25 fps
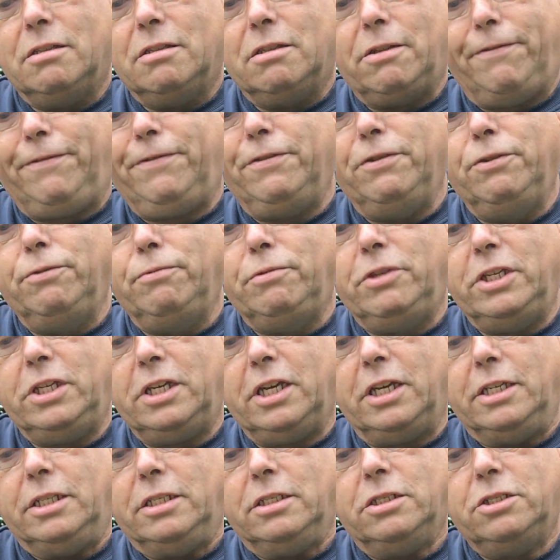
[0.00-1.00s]
the food they
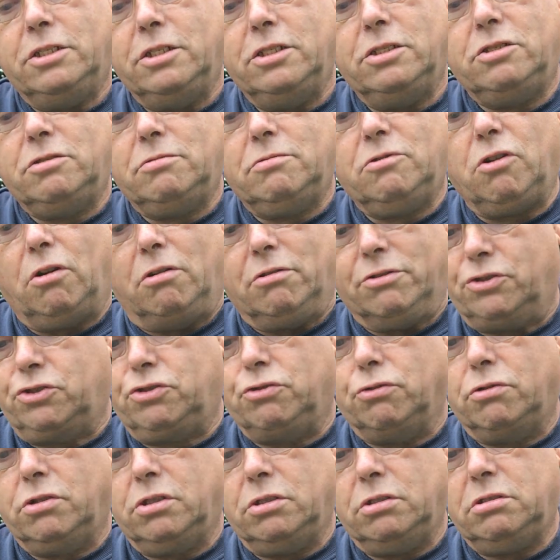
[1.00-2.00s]
eat is got
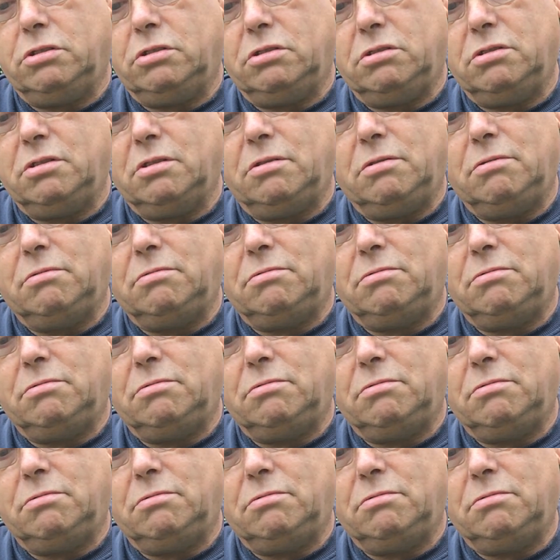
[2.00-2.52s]
suckers,